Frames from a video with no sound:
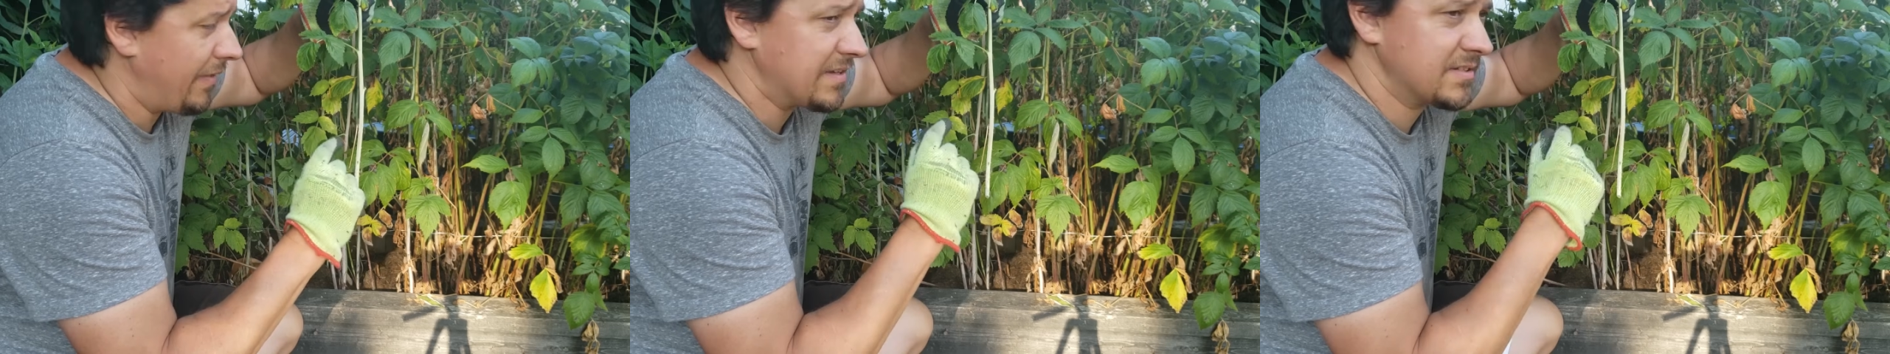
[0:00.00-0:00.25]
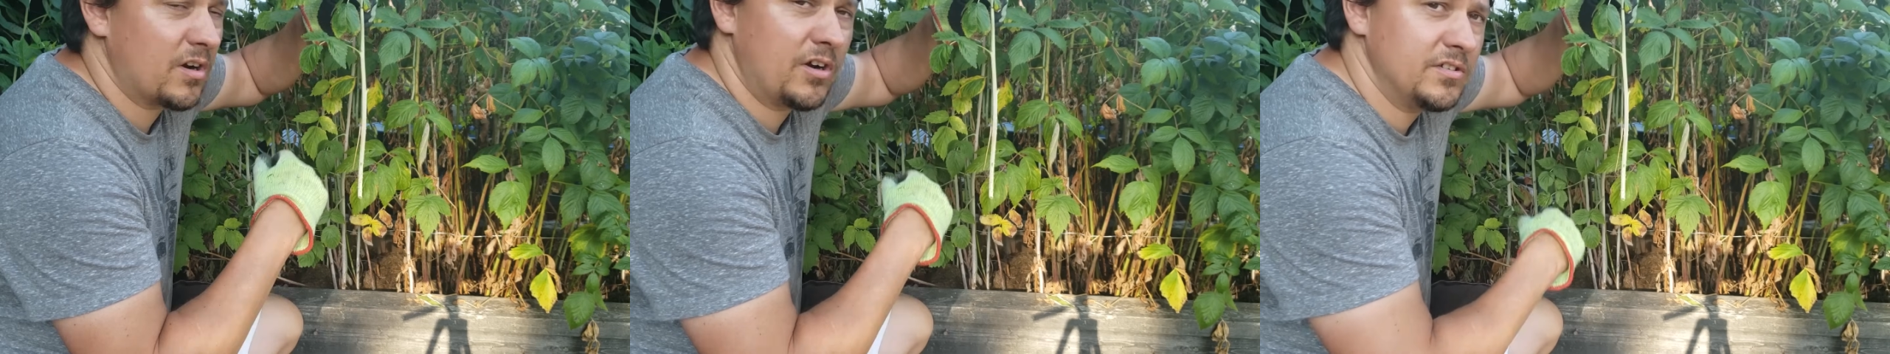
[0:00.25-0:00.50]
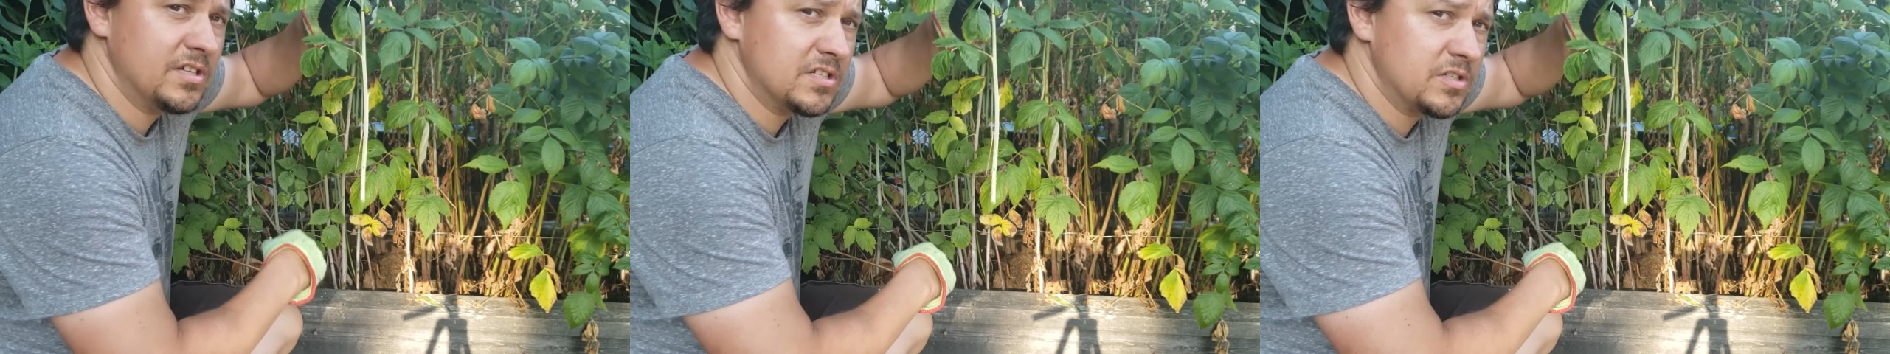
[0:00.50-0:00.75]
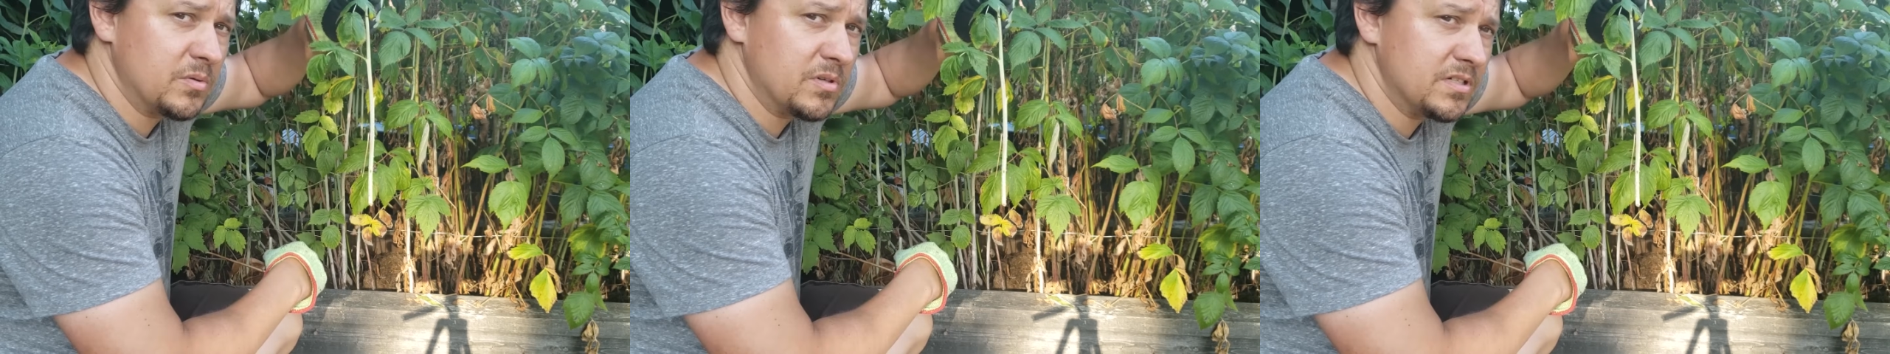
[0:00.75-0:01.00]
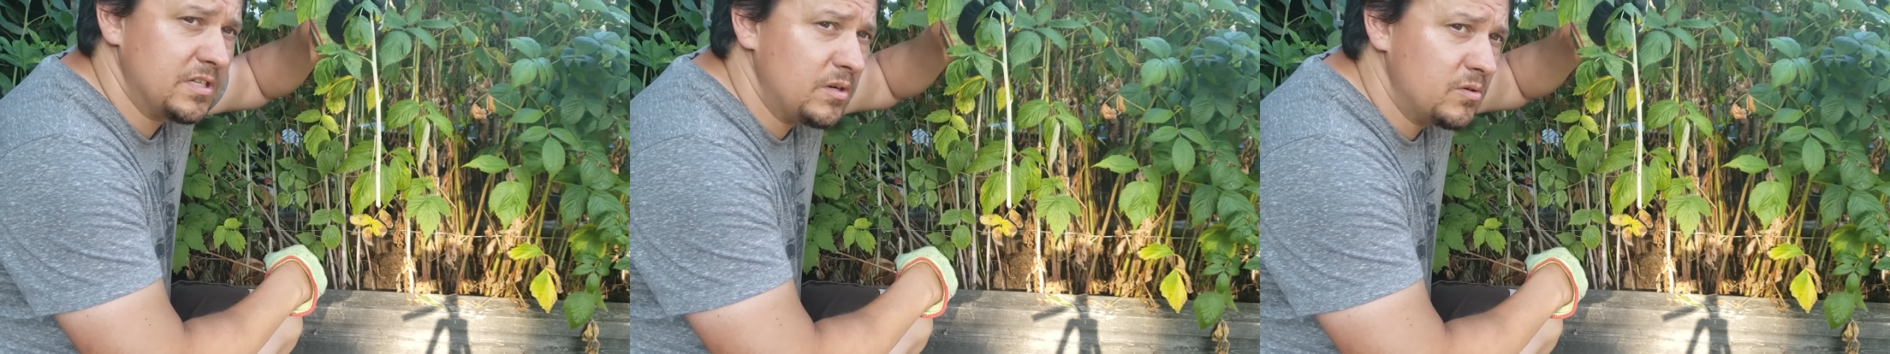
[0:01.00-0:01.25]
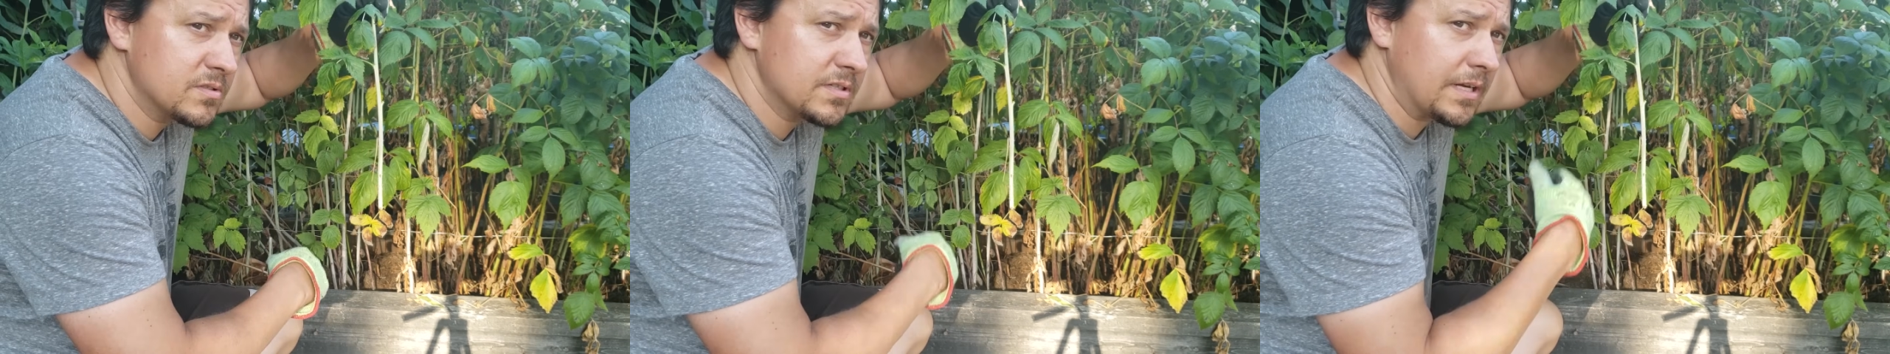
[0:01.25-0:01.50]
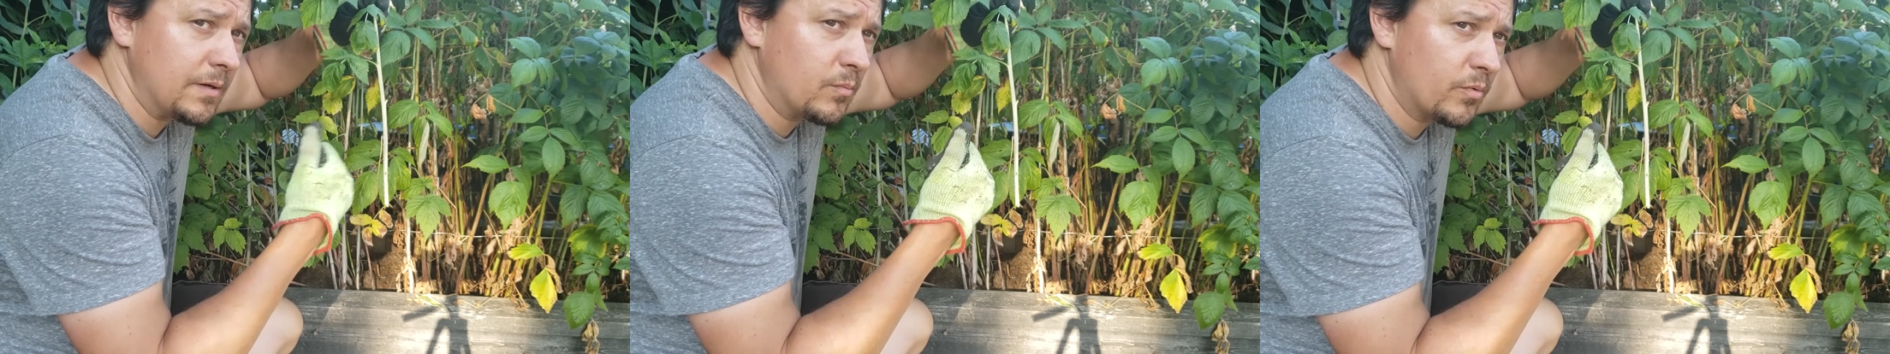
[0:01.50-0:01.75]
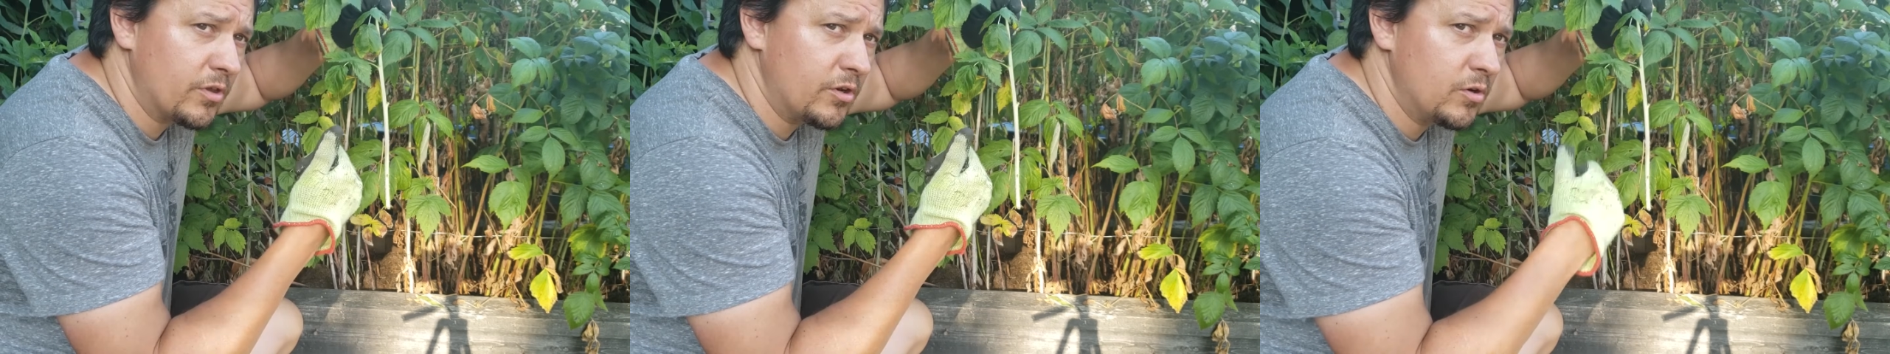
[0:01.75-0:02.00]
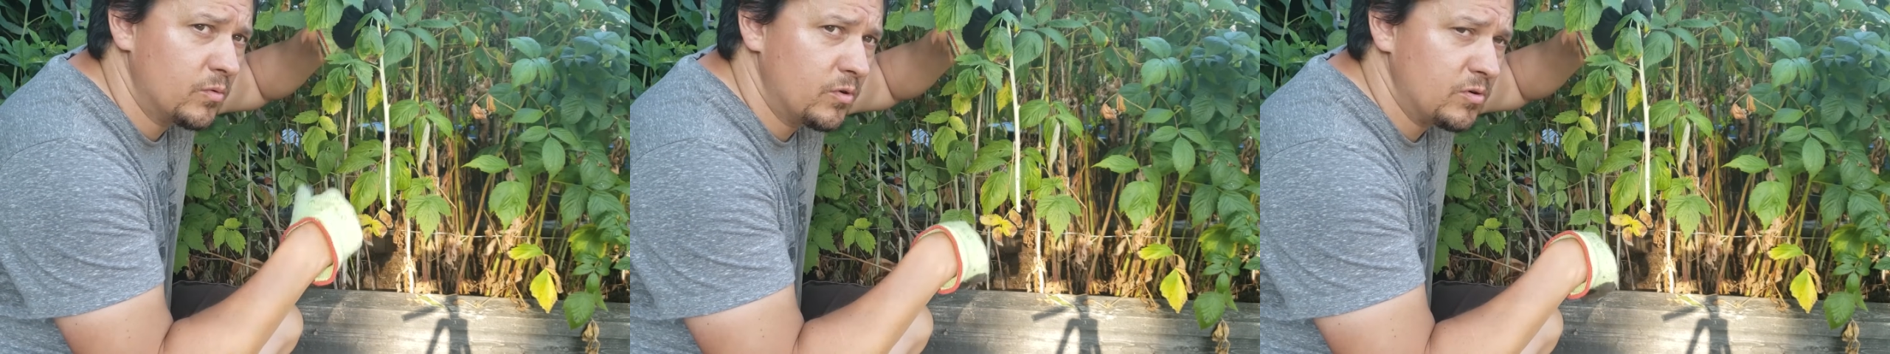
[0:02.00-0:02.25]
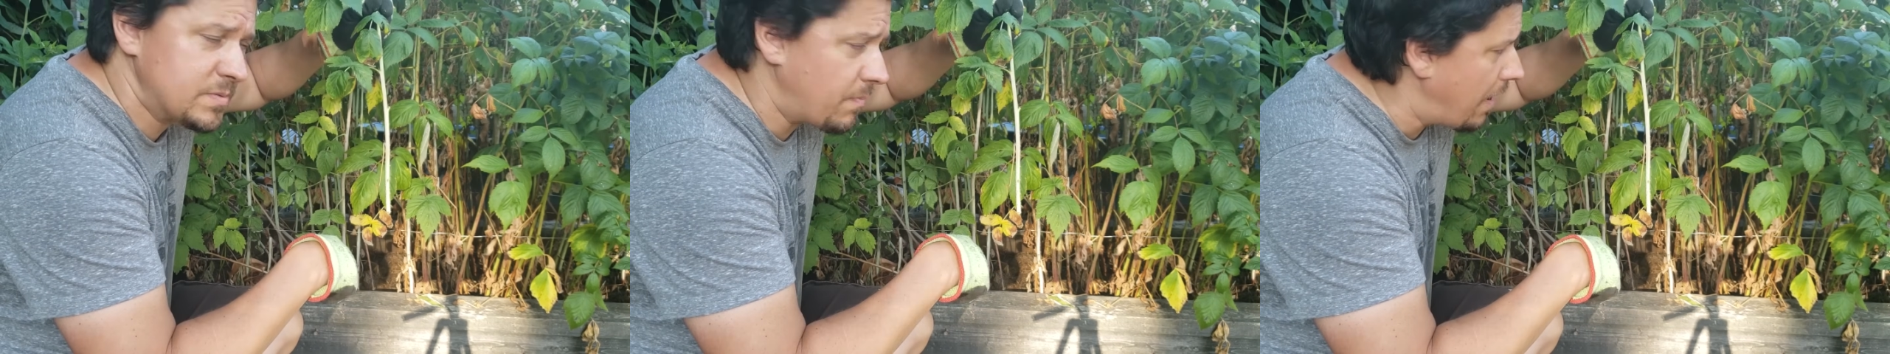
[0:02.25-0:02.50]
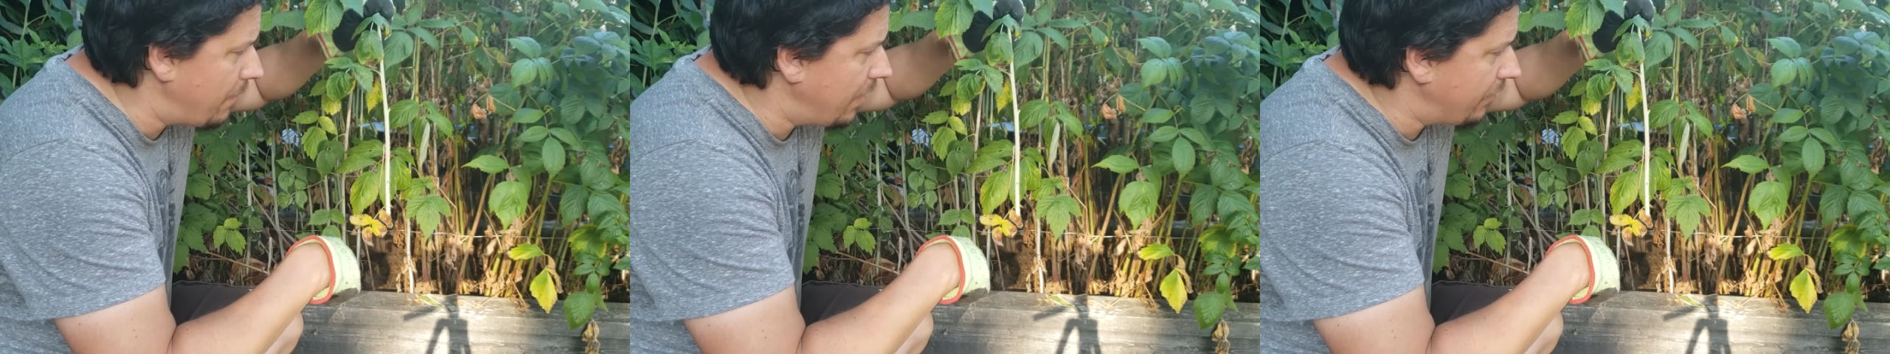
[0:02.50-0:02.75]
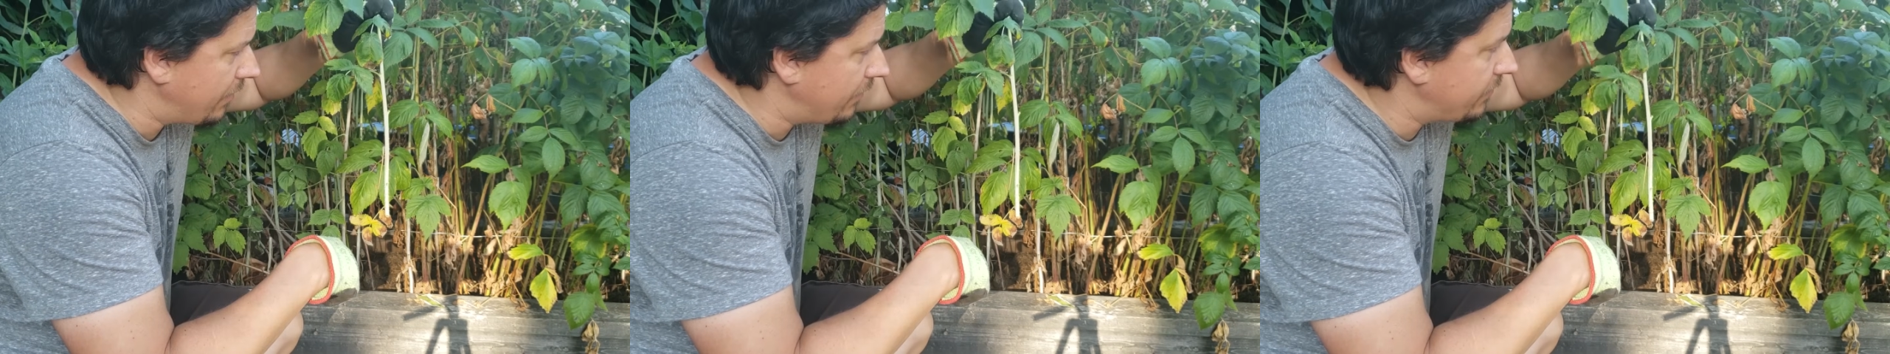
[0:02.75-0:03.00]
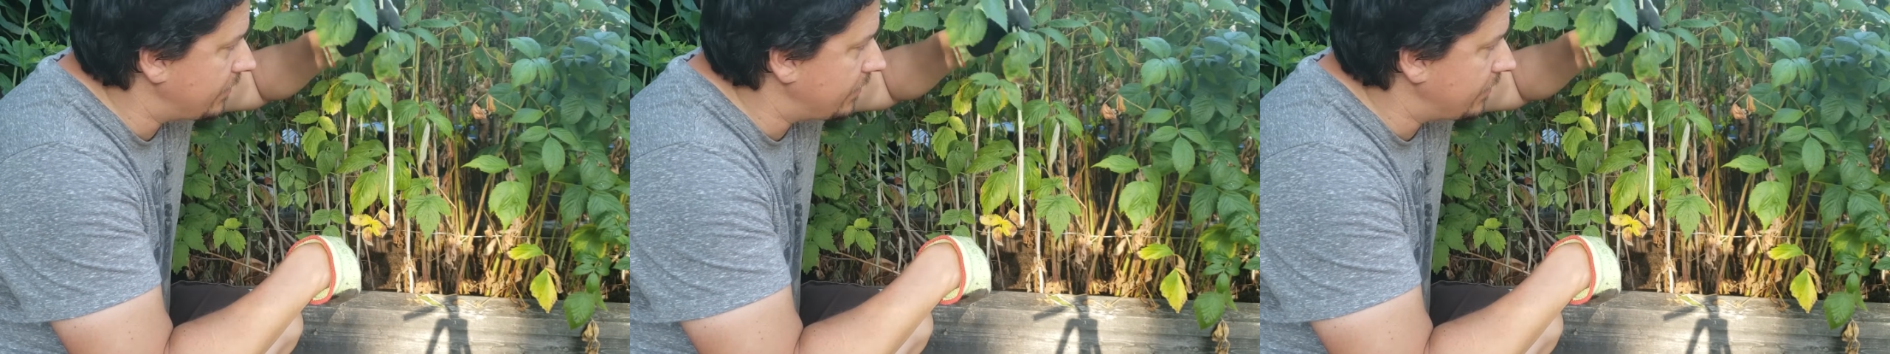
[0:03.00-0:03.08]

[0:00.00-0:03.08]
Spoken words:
that scar tissue is usually where the new roots pop out of.